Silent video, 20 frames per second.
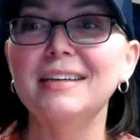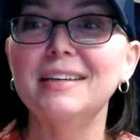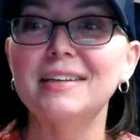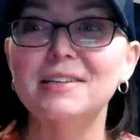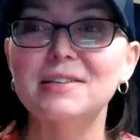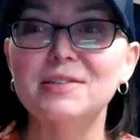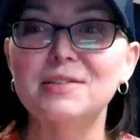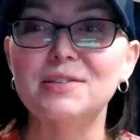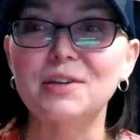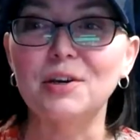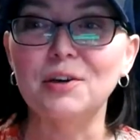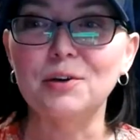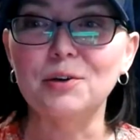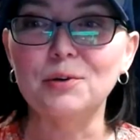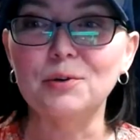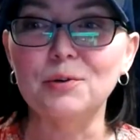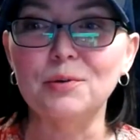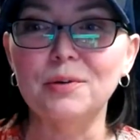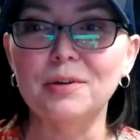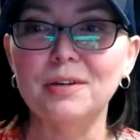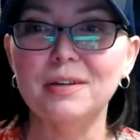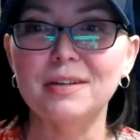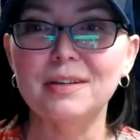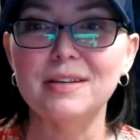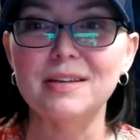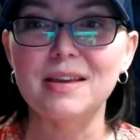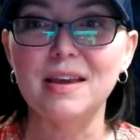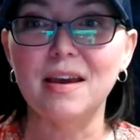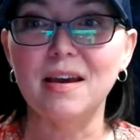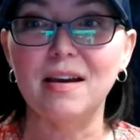So
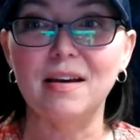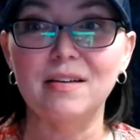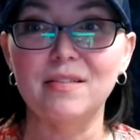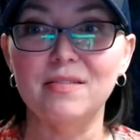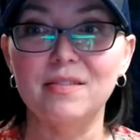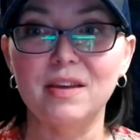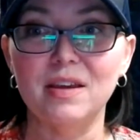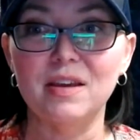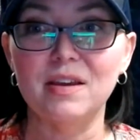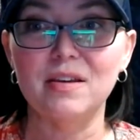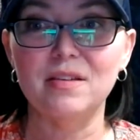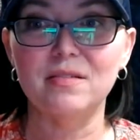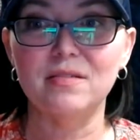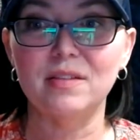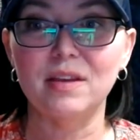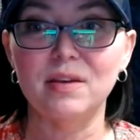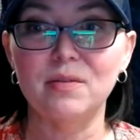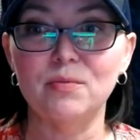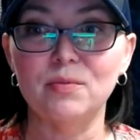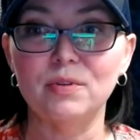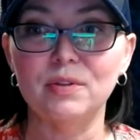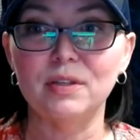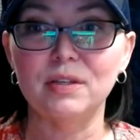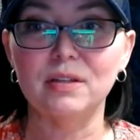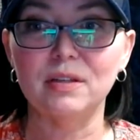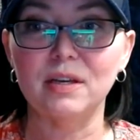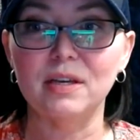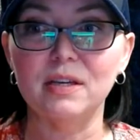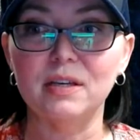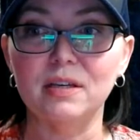yeah, they really
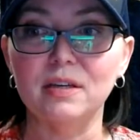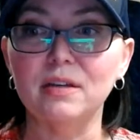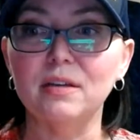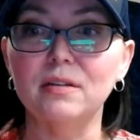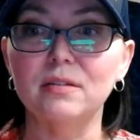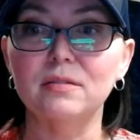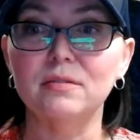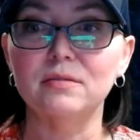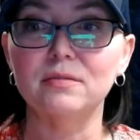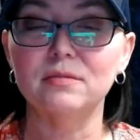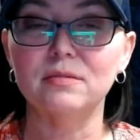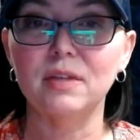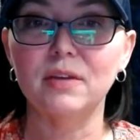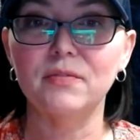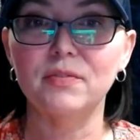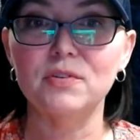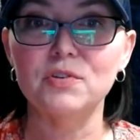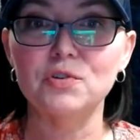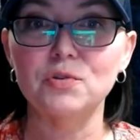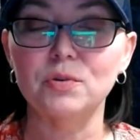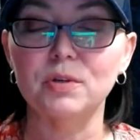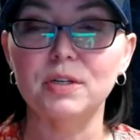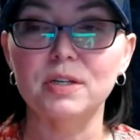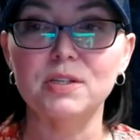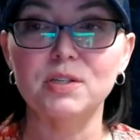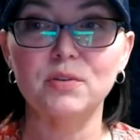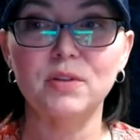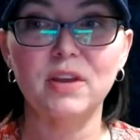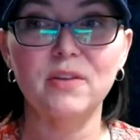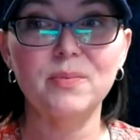like it. They've enjoyed it.
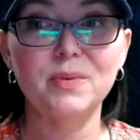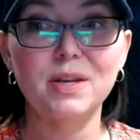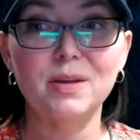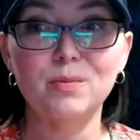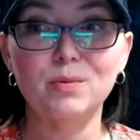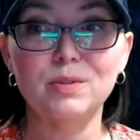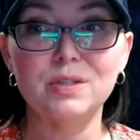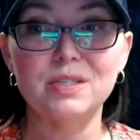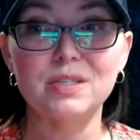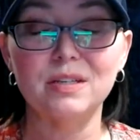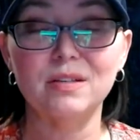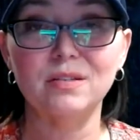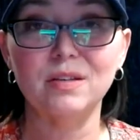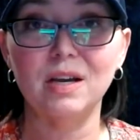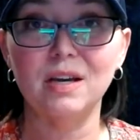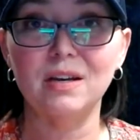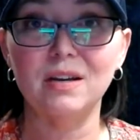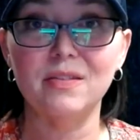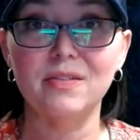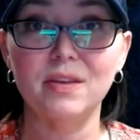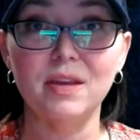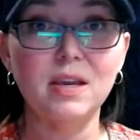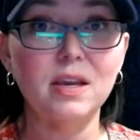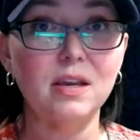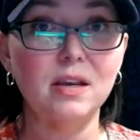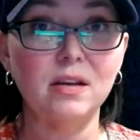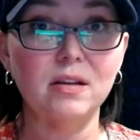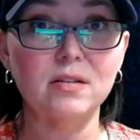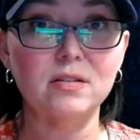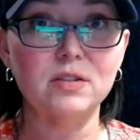So they've been able to see a lot of
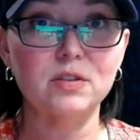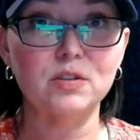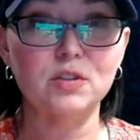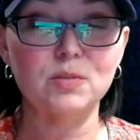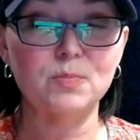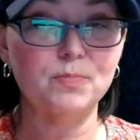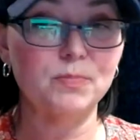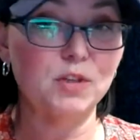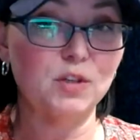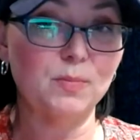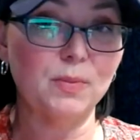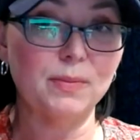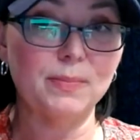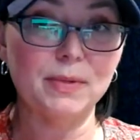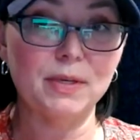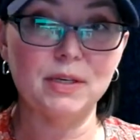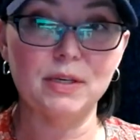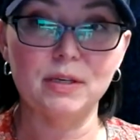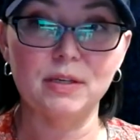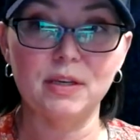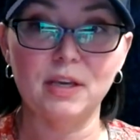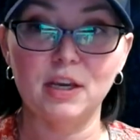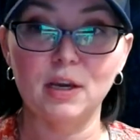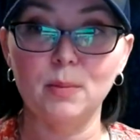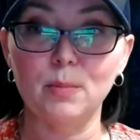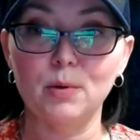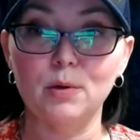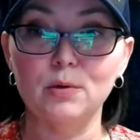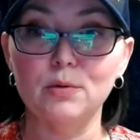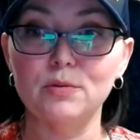things just by being
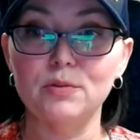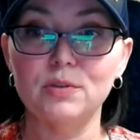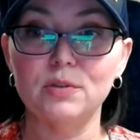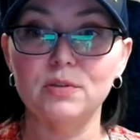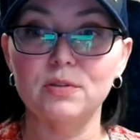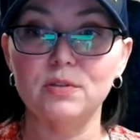camp hosts